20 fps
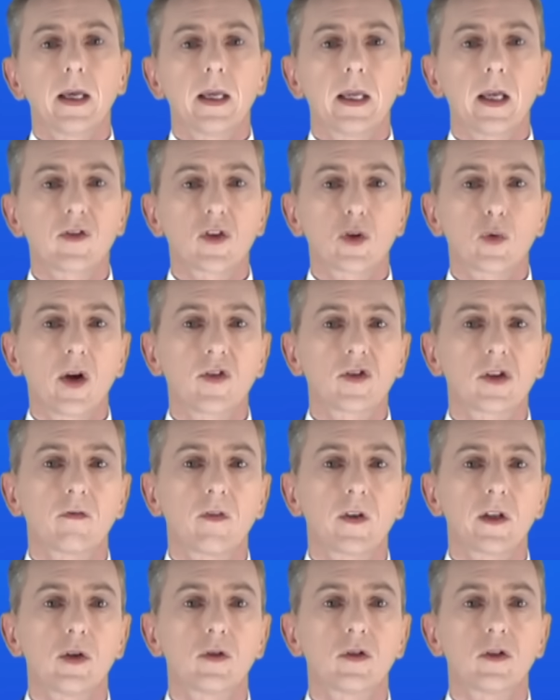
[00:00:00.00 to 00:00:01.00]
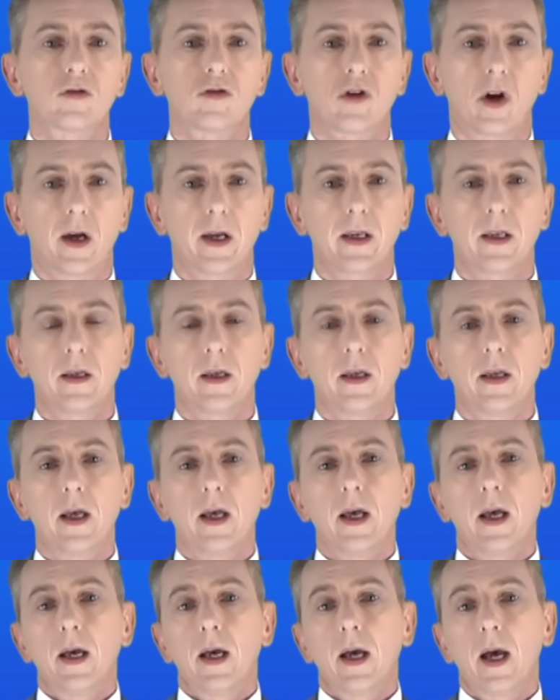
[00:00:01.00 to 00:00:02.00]
Here's a question for you to try.
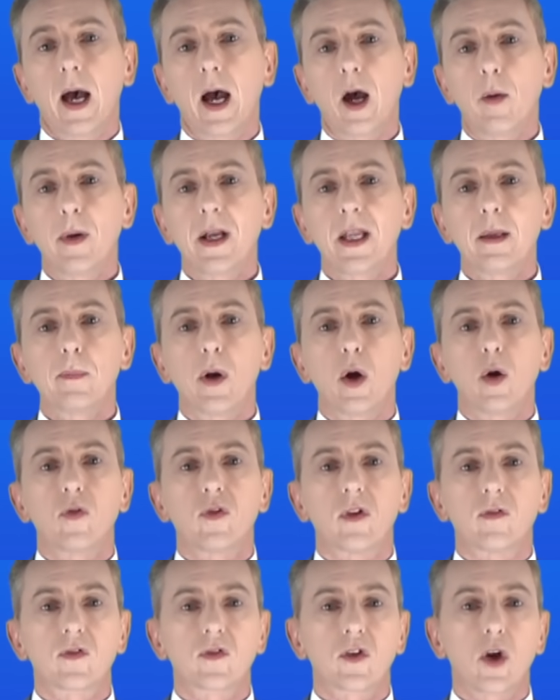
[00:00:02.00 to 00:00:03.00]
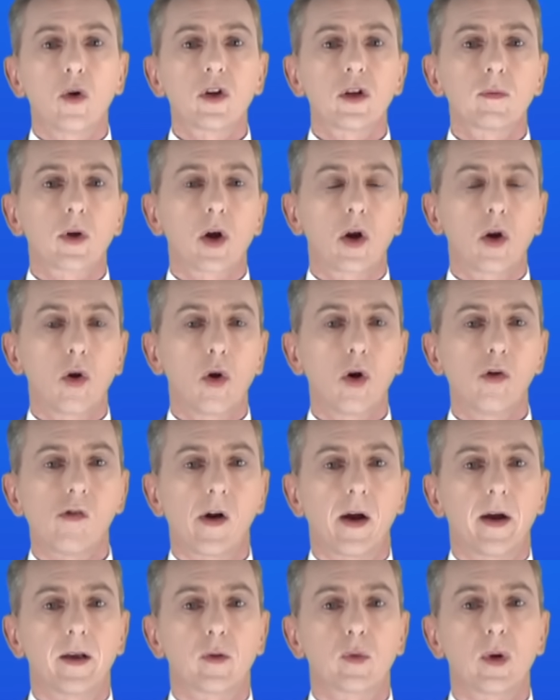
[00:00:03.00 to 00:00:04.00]
How many moles of sodium
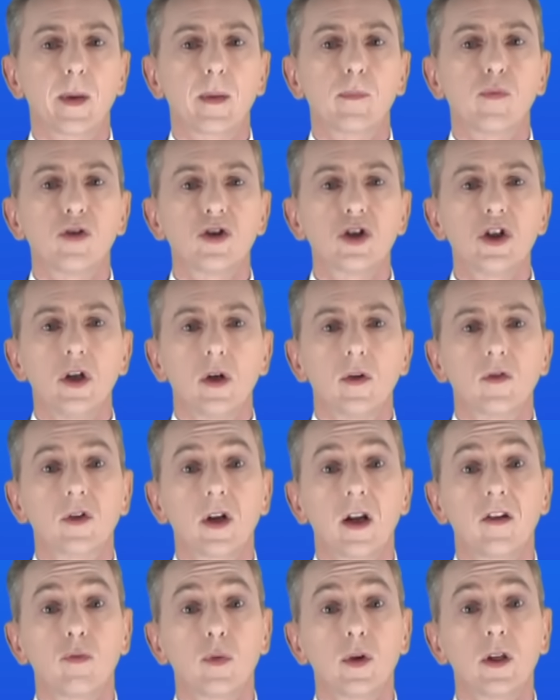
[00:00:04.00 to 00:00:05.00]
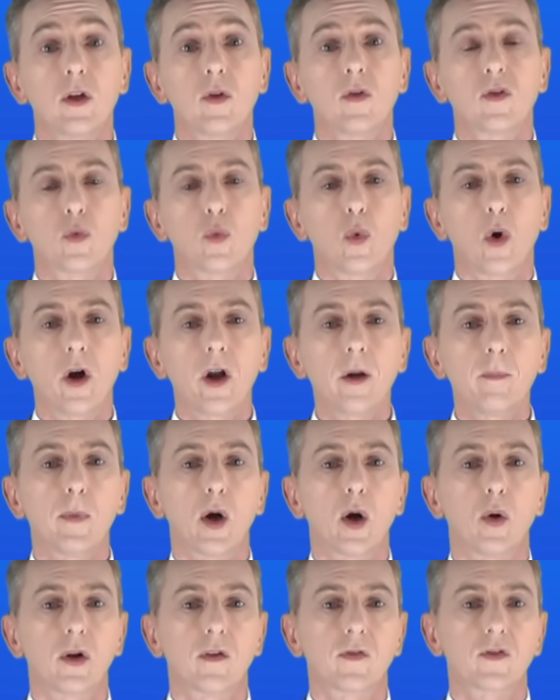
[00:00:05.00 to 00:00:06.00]
chloride will be produced if we used 1
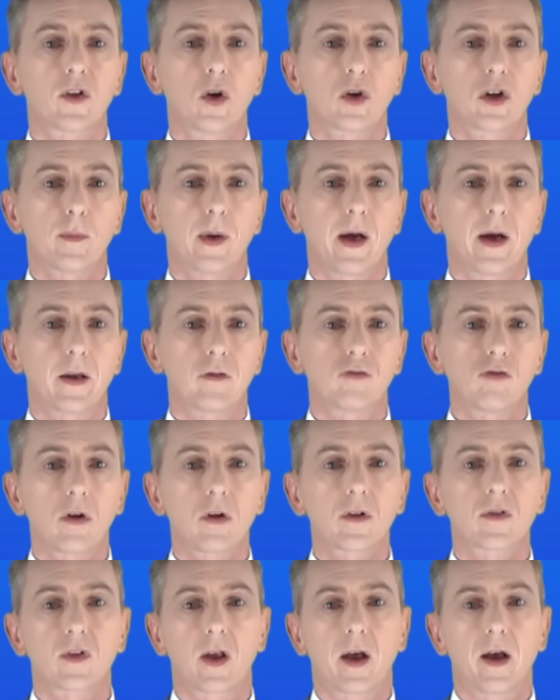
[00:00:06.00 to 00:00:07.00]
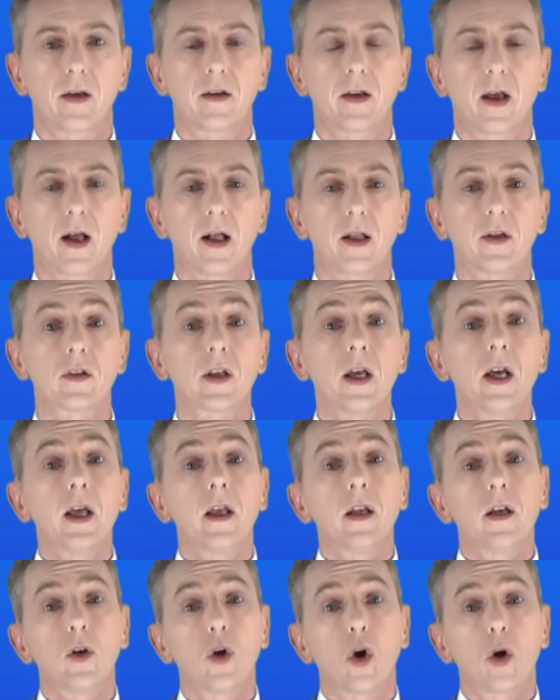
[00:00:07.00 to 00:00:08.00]
mole of sodium hydroxide and
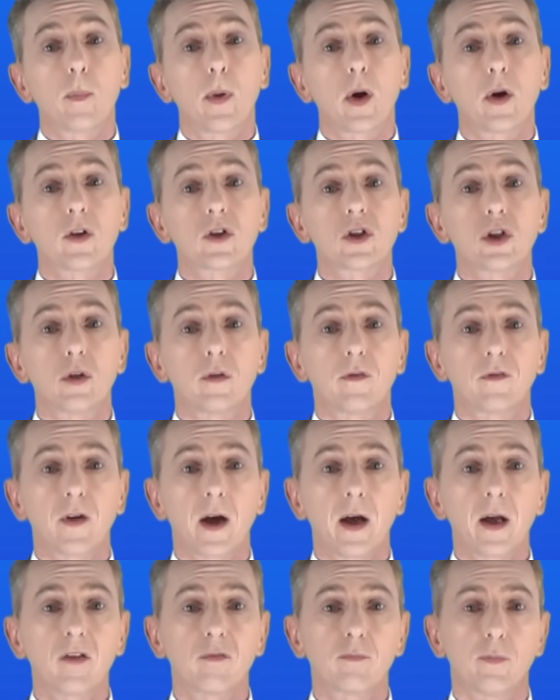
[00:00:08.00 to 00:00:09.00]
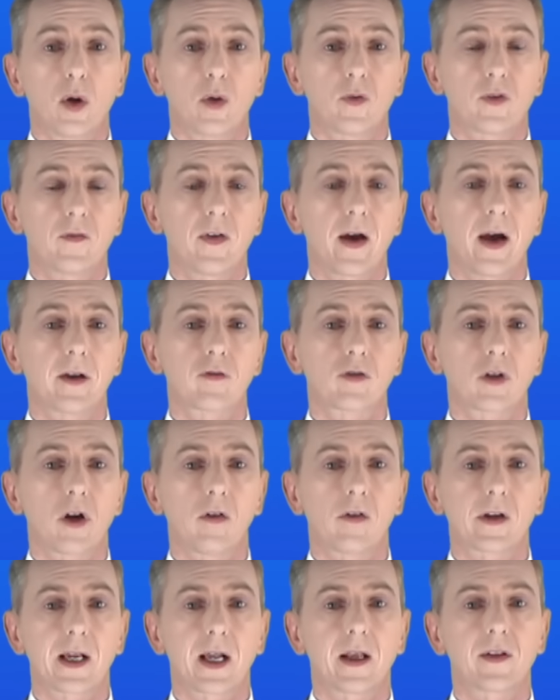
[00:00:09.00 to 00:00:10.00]
0.25 moles of
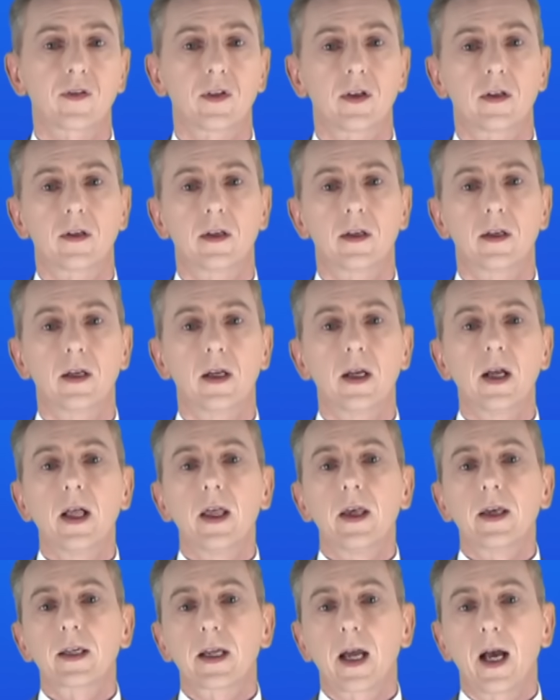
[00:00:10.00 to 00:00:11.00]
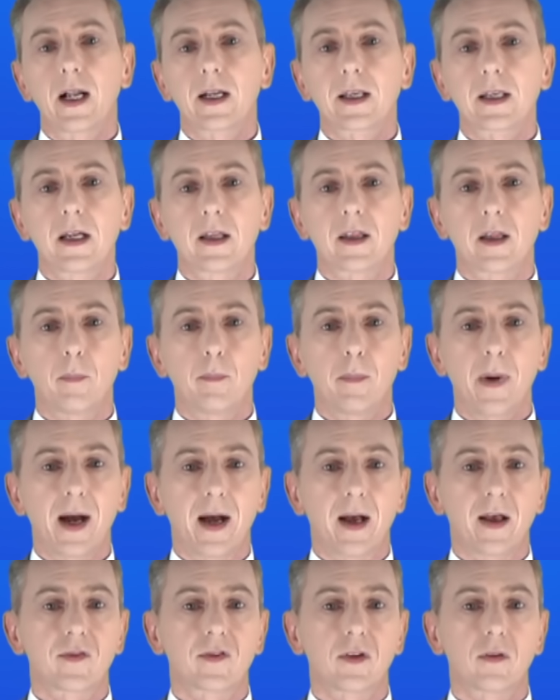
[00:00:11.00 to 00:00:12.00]
hydrochloric acid? Calculate the
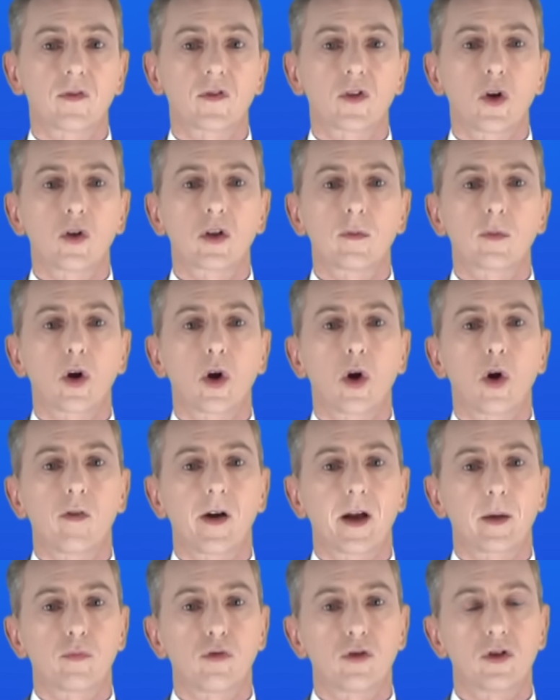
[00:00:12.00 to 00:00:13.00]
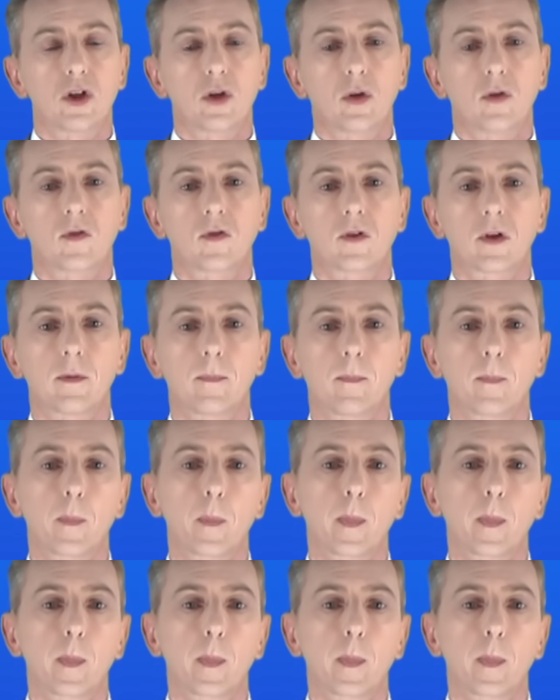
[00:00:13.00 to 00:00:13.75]
mass of sodium chloride produced.